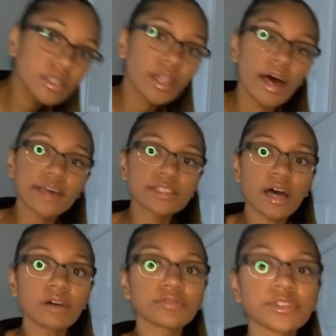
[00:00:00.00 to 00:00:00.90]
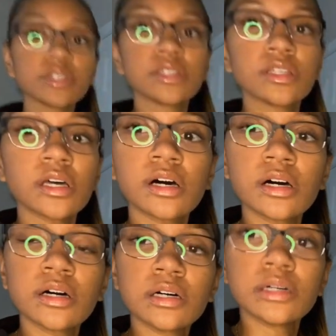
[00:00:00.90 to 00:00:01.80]
last outfit
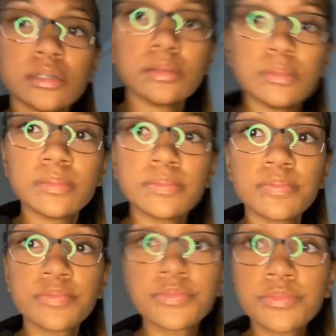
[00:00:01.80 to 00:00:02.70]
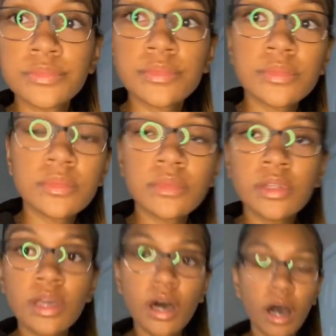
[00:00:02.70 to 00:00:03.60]
um,
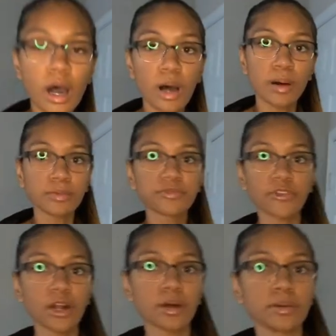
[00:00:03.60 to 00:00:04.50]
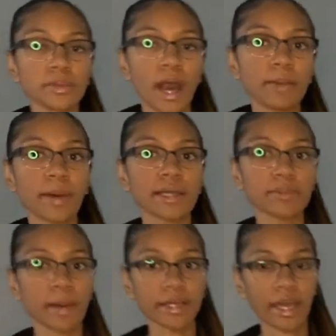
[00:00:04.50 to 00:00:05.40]
um, from Got Body
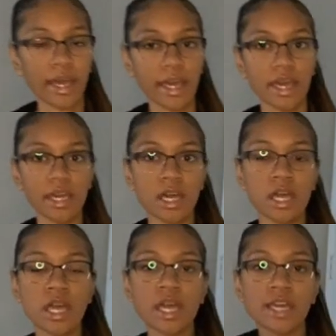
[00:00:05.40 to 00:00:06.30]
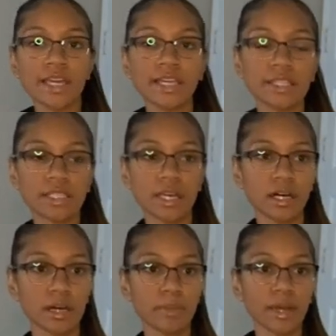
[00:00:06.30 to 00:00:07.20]
by Kay. It's
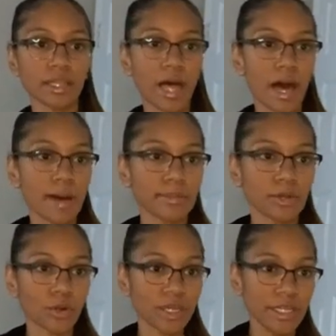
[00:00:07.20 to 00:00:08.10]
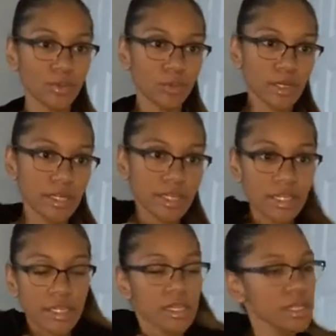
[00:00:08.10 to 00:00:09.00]
um, a lime green
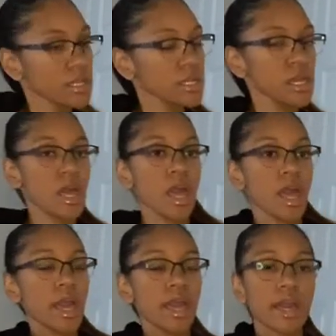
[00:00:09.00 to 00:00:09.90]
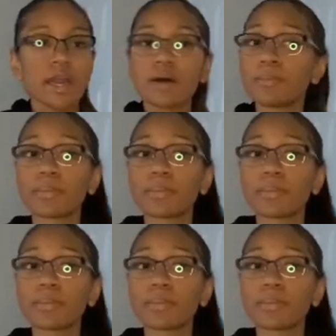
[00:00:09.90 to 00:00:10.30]
one and